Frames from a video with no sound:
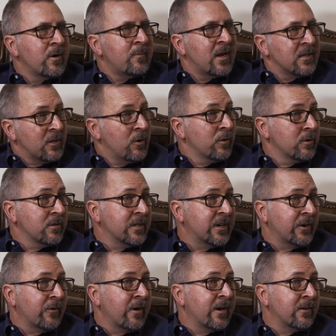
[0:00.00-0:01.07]
my local
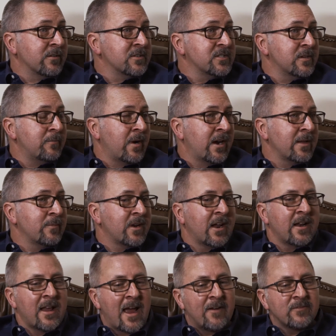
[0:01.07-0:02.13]
integrator is somebody, but
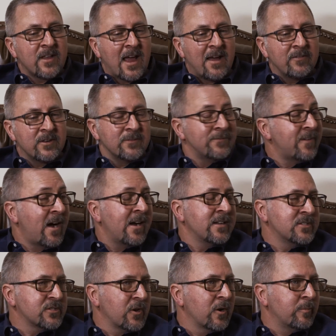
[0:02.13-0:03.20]
I'd have to have a
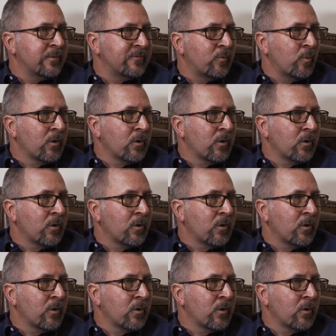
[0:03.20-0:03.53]
defined scope of